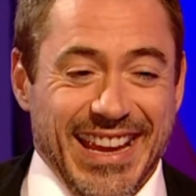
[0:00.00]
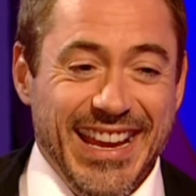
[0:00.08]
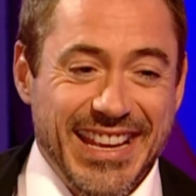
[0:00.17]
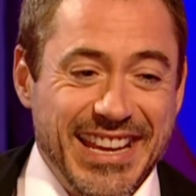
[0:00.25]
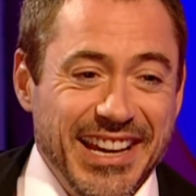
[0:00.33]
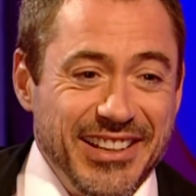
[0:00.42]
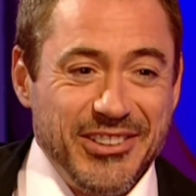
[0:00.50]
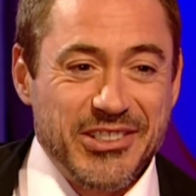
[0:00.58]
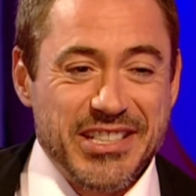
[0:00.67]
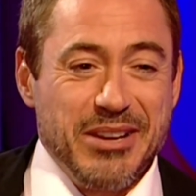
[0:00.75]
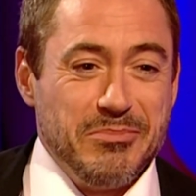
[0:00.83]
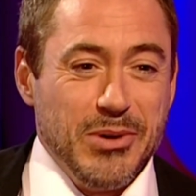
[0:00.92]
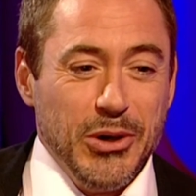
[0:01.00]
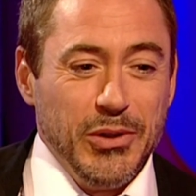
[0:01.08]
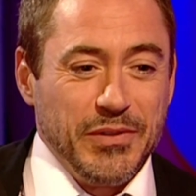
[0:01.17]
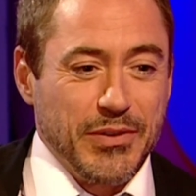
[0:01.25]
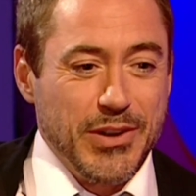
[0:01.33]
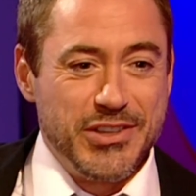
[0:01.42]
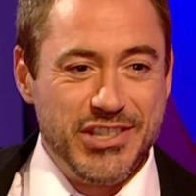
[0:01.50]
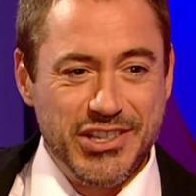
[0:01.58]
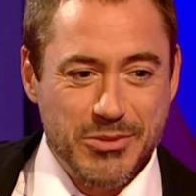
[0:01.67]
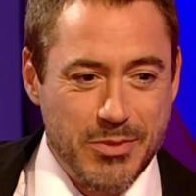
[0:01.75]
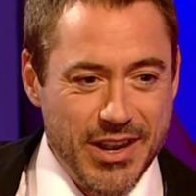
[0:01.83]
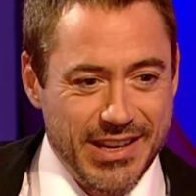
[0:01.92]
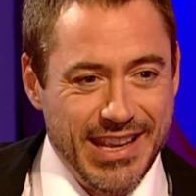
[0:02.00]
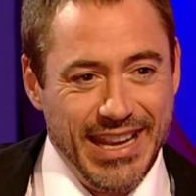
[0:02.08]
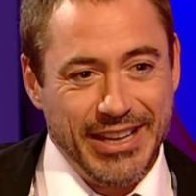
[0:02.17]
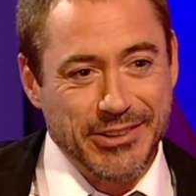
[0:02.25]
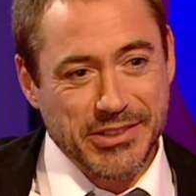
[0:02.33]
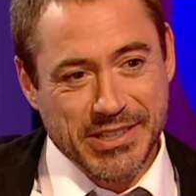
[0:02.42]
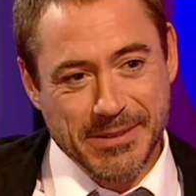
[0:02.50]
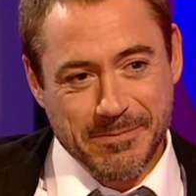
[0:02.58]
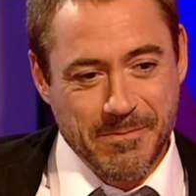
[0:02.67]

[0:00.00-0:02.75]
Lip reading: It kind of looks like a mold for a gingerbread cake or something.